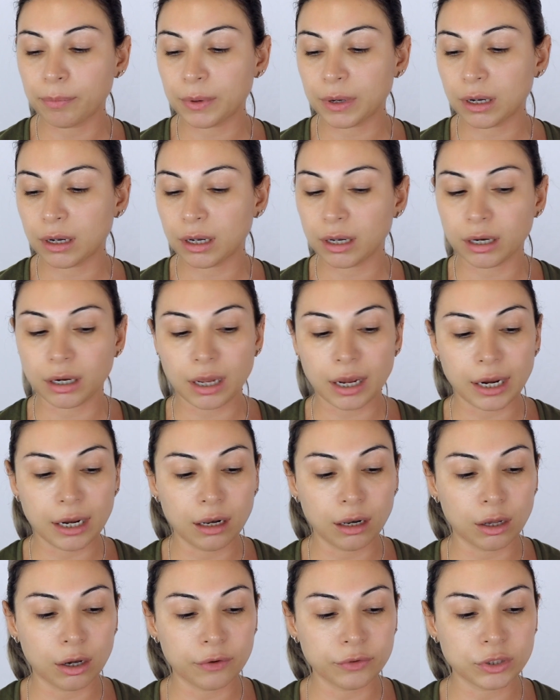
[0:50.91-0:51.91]
but I
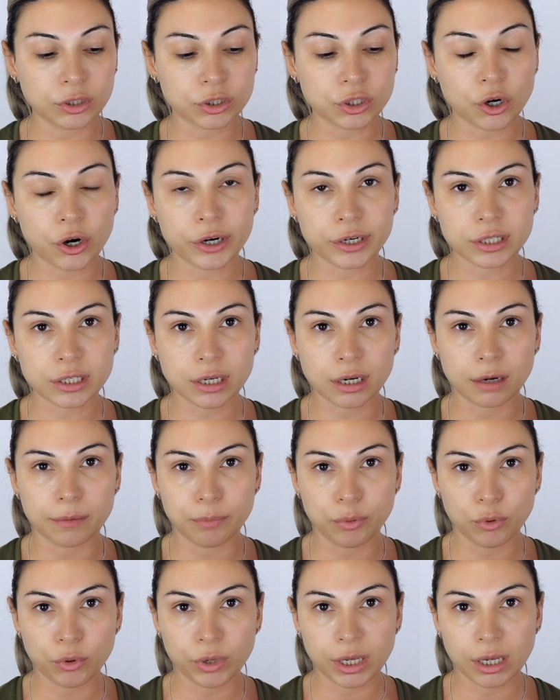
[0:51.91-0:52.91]
love the Tarte's
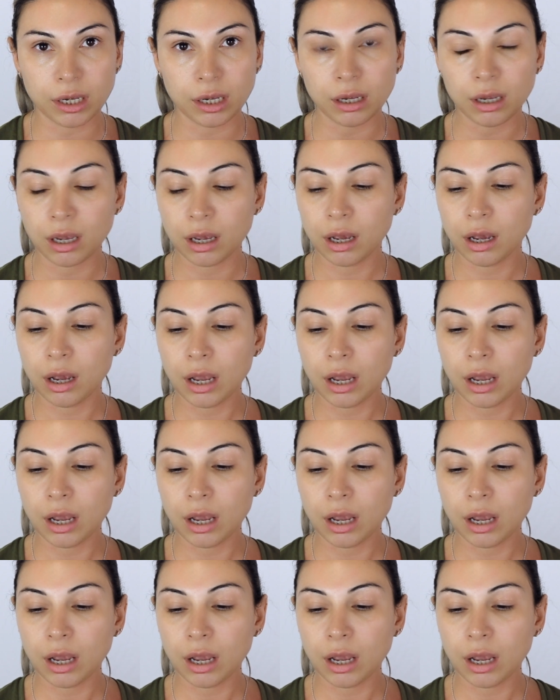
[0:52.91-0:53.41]
Kabuki.